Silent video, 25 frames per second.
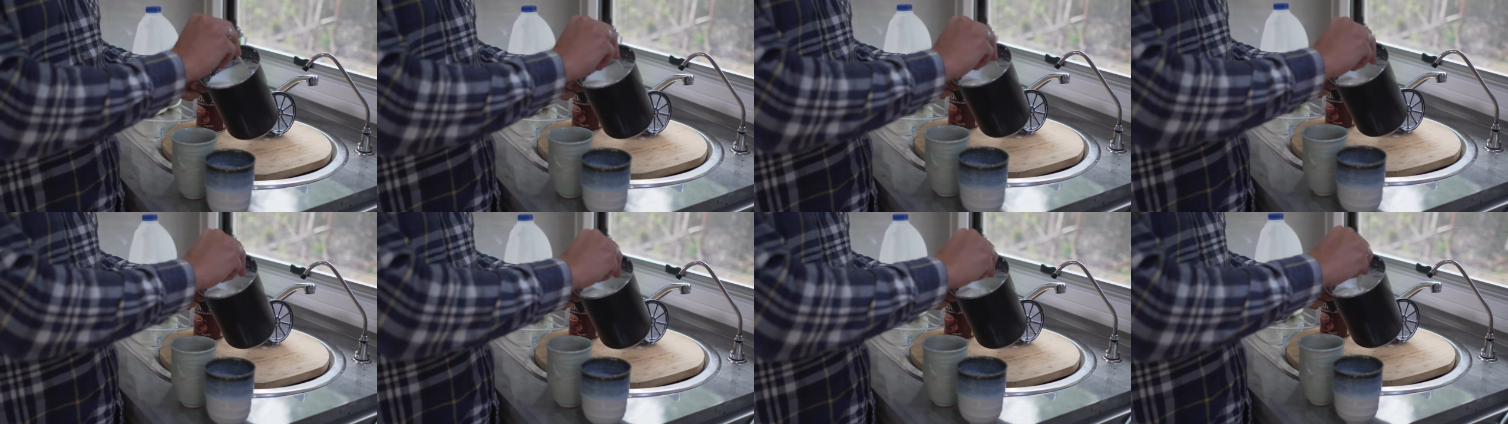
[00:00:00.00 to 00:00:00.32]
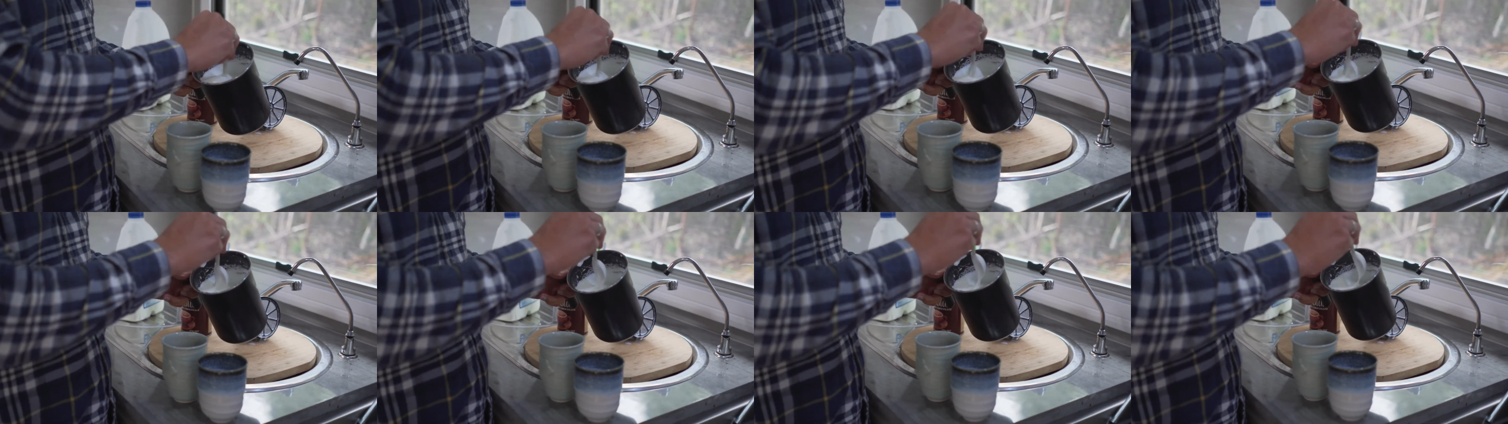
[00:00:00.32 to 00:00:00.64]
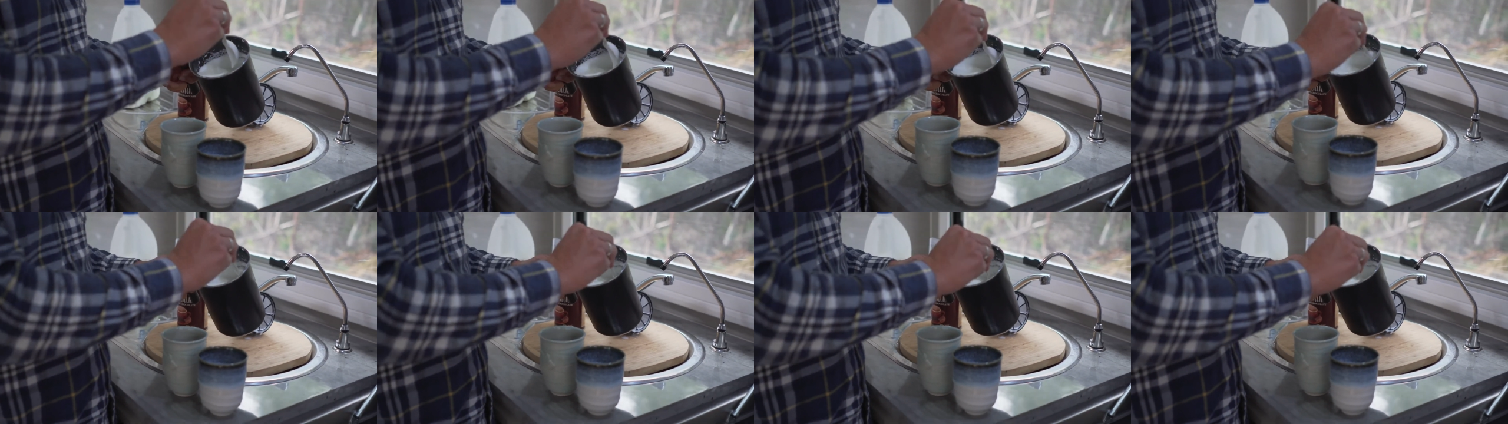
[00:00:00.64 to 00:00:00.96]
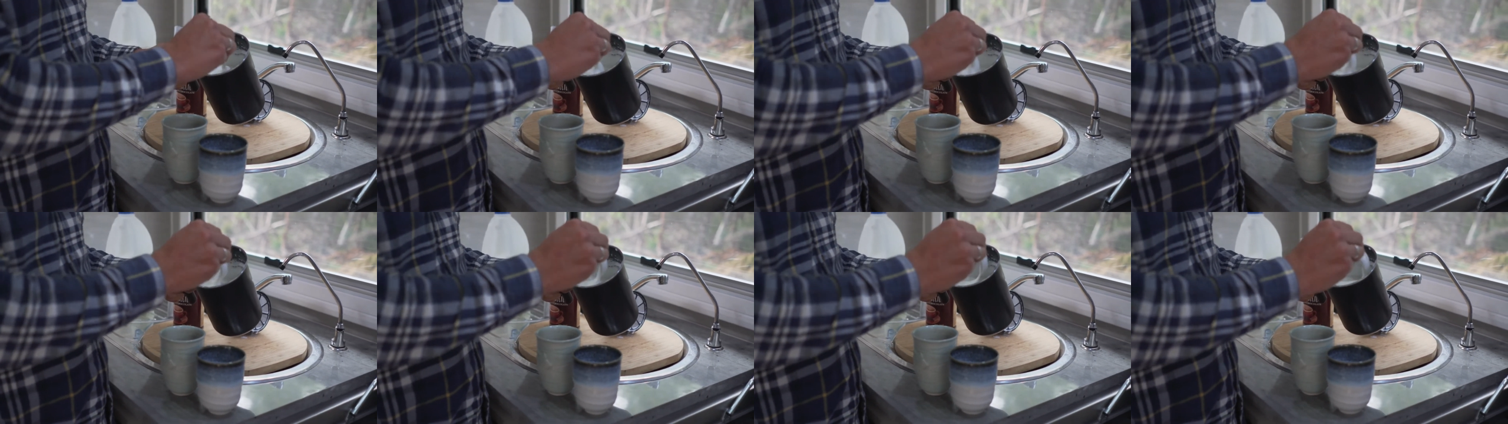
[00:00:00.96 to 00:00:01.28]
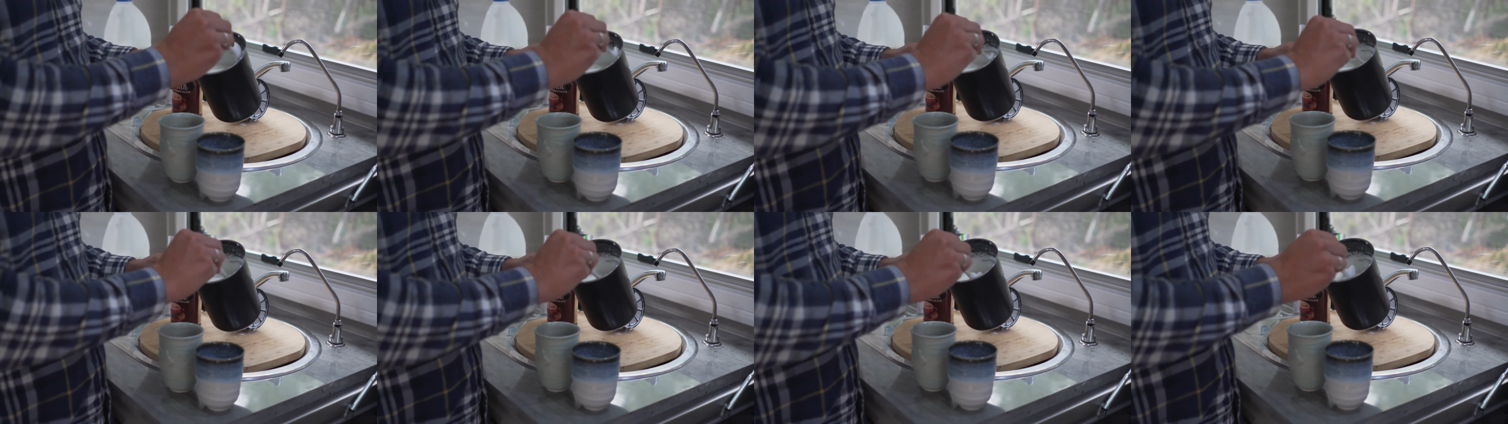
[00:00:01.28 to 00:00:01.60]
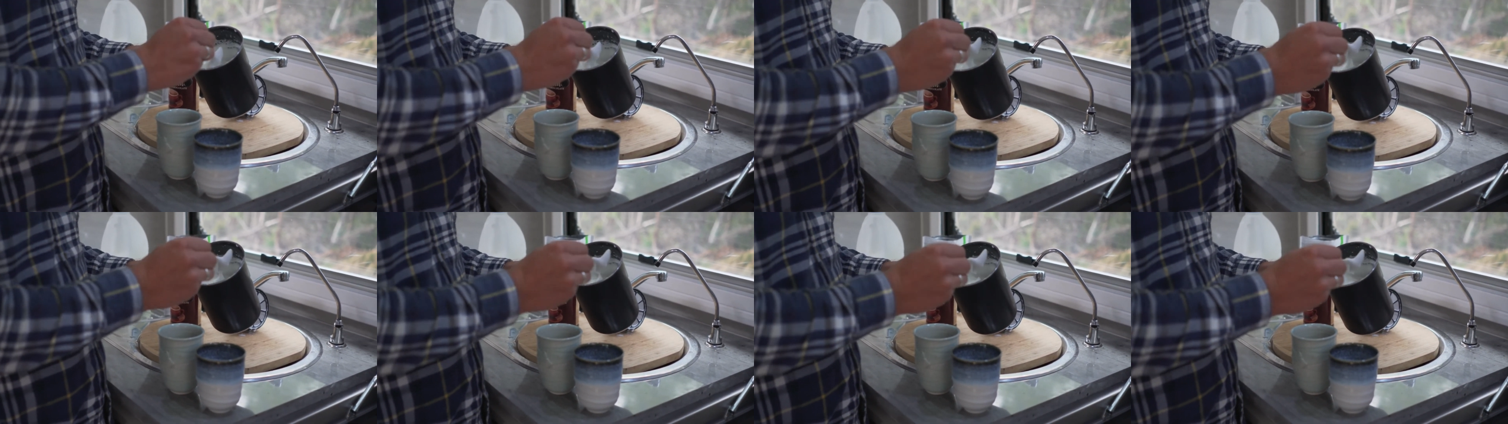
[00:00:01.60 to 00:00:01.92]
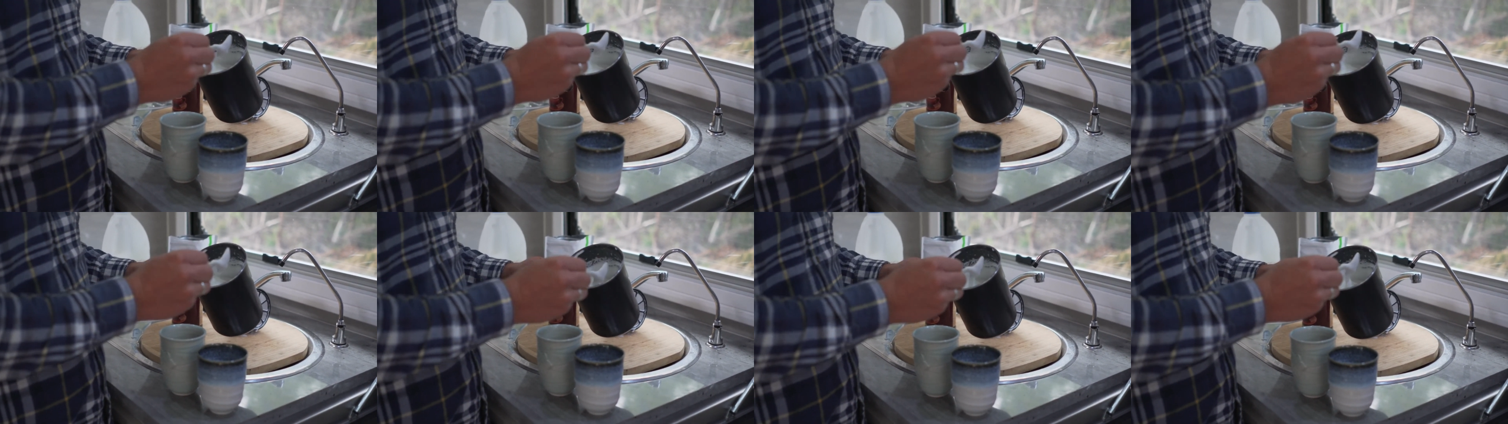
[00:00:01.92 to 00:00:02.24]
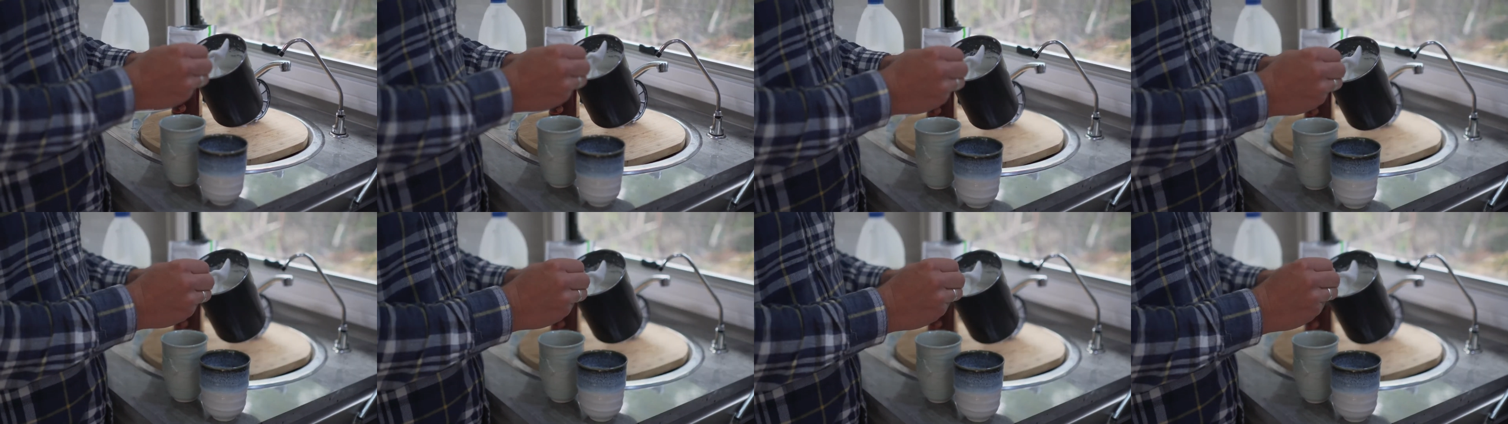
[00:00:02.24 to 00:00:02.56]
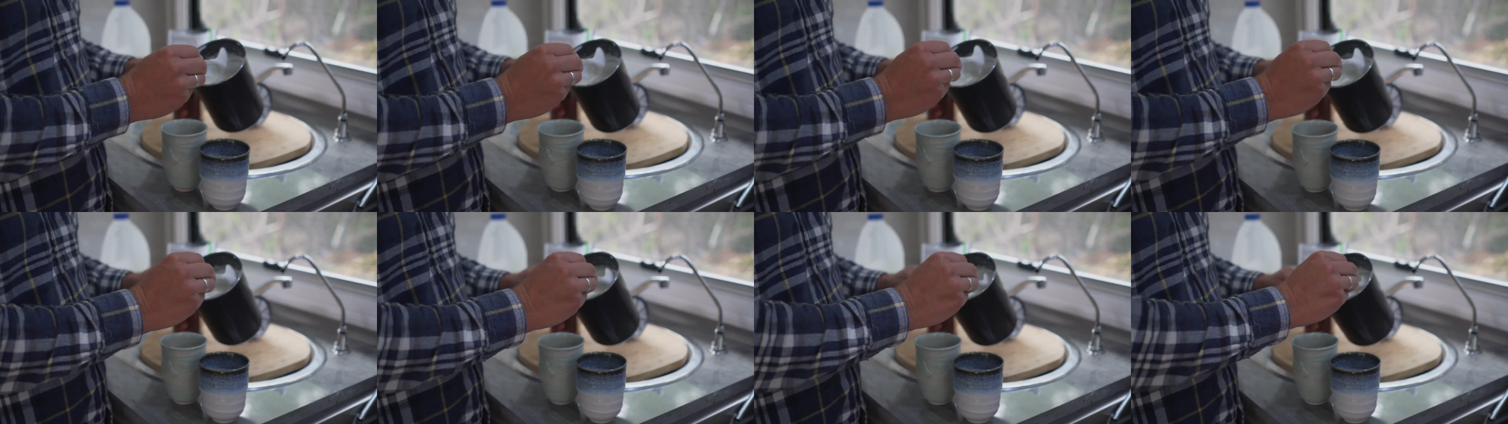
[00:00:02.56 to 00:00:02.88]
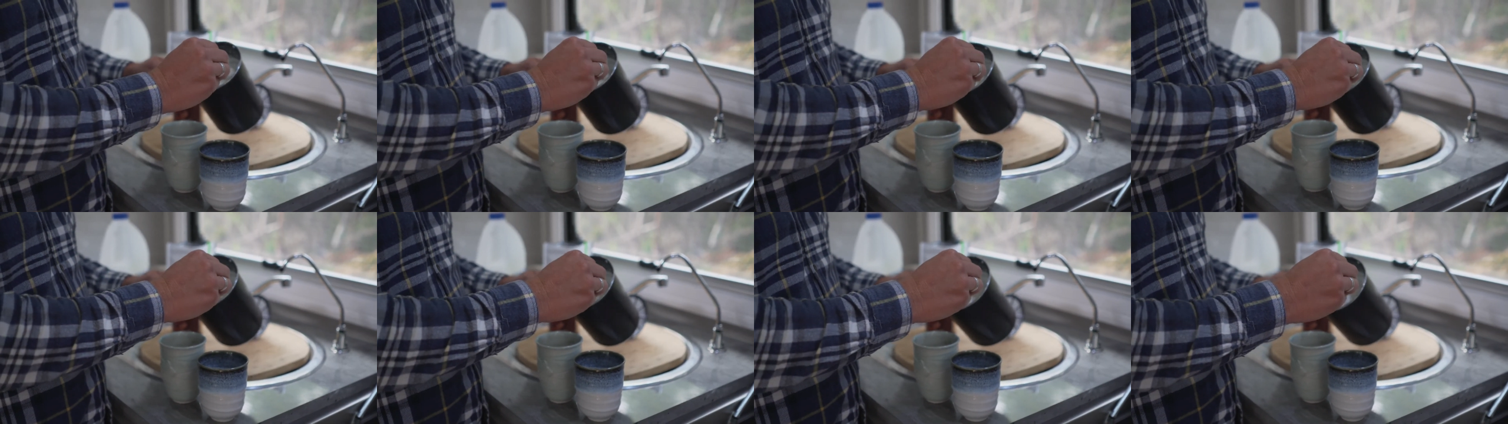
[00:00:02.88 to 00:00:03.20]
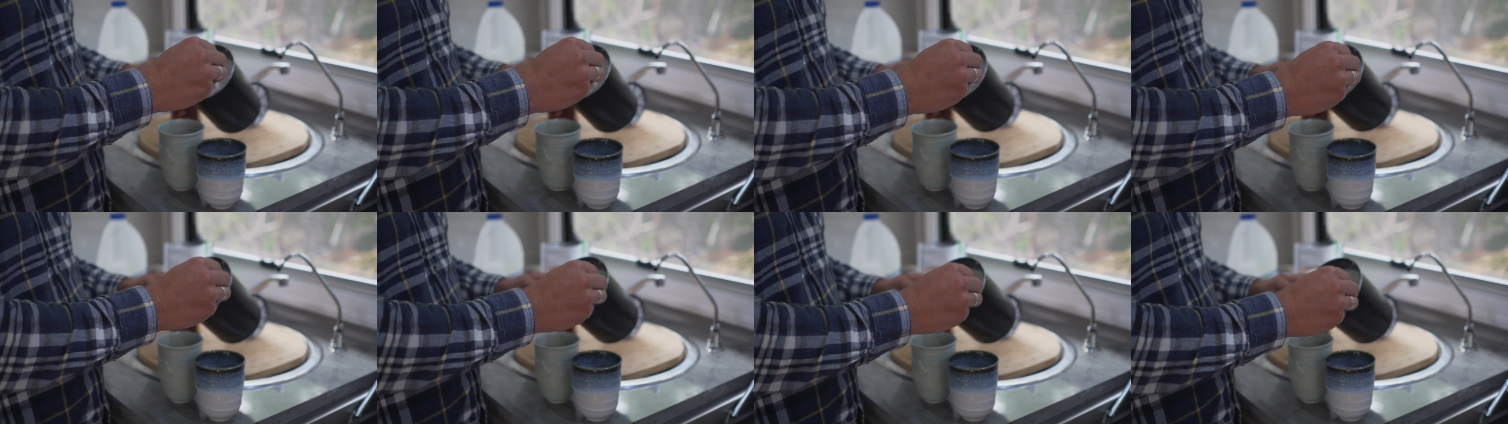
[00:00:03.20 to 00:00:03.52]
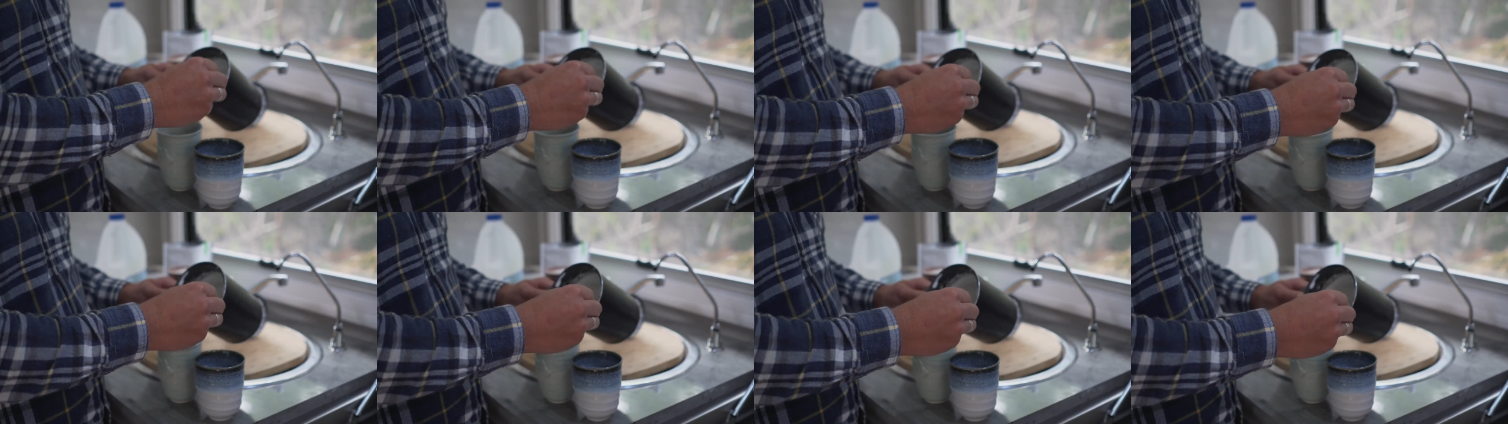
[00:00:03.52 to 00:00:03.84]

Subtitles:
Nobody's mouth can be seen.